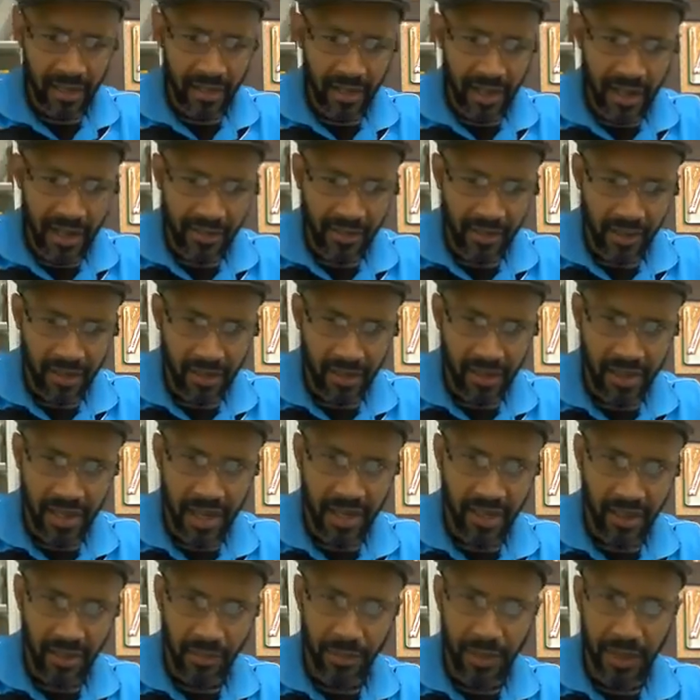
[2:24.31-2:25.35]
and the
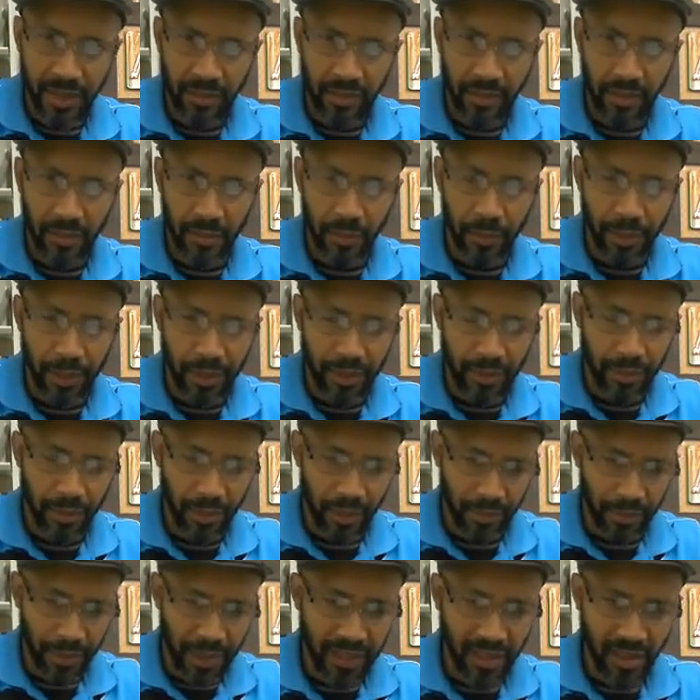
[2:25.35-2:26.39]
second meal, the
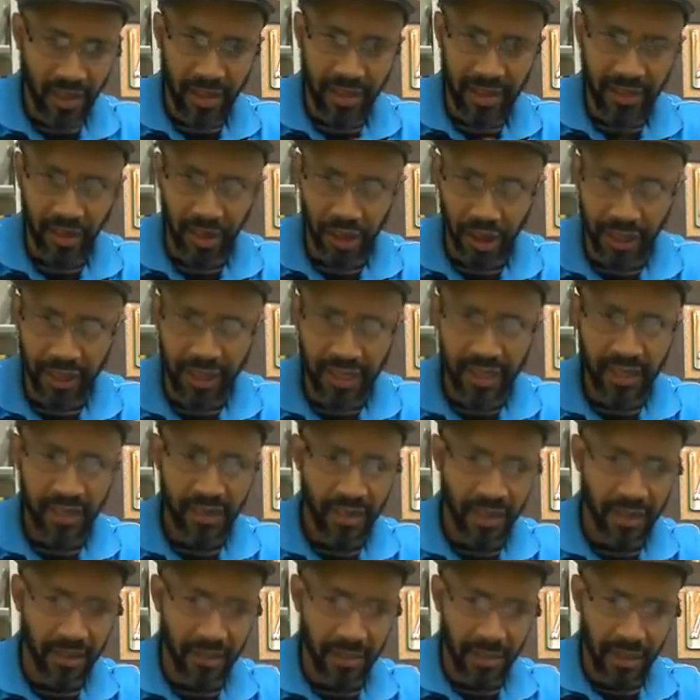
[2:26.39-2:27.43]
pizza and cheese
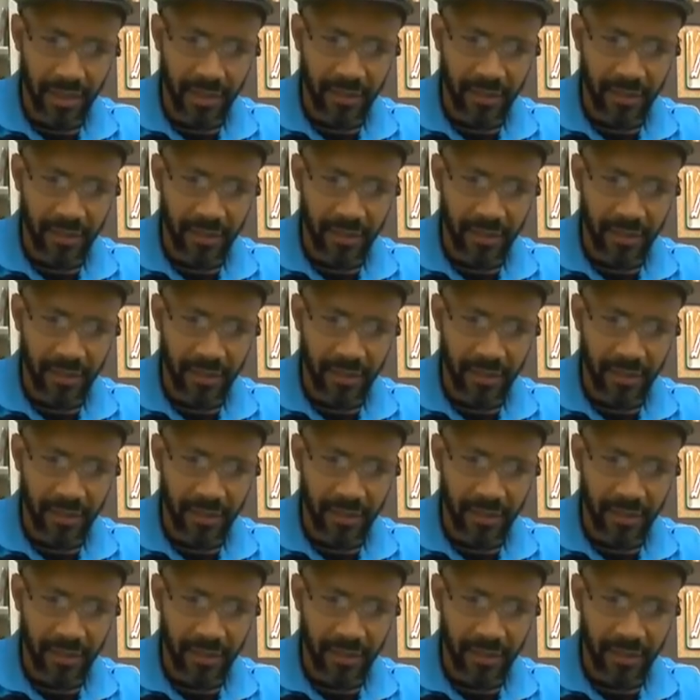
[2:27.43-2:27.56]
and